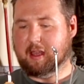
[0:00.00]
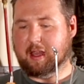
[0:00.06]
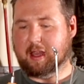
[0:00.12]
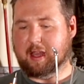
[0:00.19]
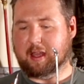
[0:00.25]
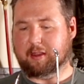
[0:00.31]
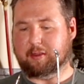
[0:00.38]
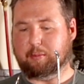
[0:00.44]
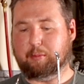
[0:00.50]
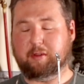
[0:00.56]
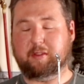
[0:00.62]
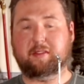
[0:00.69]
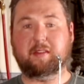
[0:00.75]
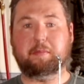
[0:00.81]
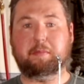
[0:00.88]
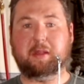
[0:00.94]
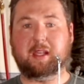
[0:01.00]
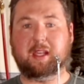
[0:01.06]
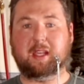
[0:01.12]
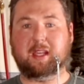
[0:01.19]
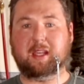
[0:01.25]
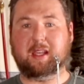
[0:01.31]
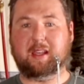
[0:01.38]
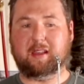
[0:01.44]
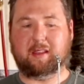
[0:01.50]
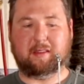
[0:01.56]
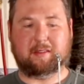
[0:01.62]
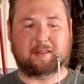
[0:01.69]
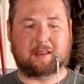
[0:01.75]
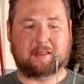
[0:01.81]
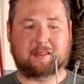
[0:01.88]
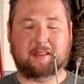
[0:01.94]
Uh, the reason being
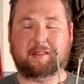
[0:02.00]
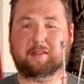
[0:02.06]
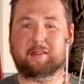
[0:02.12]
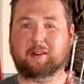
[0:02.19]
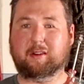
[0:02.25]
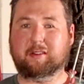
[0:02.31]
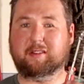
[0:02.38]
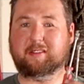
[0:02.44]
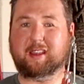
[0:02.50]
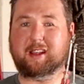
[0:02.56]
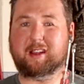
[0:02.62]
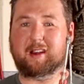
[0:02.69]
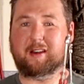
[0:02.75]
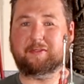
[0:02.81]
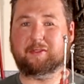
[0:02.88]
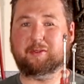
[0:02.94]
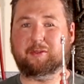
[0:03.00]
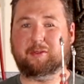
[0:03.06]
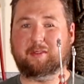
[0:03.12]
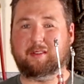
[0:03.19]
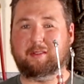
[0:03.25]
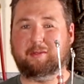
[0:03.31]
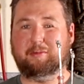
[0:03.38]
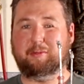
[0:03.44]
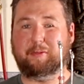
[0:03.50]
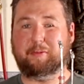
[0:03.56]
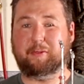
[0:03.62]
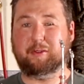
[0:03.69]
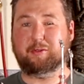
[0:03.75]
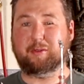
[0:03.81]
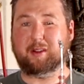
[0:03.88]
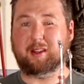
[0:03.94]
is these are to take off those
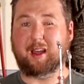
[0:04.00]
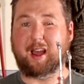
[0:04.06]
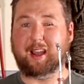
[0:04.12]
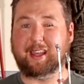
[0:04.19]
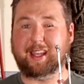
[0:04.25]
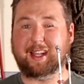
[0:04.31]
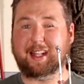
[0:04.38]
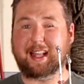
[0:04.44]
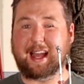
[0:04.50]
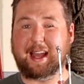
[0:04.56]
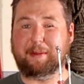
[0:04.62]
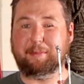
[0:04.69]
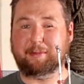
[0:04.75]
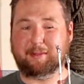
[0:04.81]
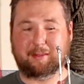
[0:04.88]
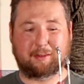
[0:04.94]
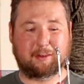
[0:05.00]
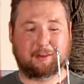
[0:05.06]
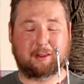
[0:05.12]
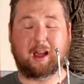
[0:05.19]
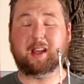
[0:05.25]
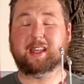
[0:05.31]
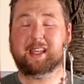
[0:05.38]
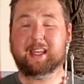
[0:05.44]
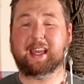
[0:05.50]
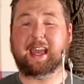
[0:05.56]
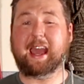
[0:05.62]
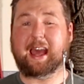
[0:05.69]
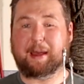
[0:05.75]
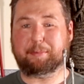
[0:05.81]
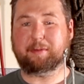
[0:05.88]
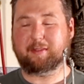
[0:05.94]
refrigerant locking clamps or locking
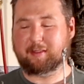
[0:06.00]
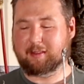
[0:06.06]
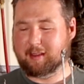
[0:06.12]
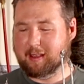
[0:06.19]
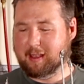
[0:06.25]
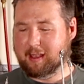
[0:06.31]
caps.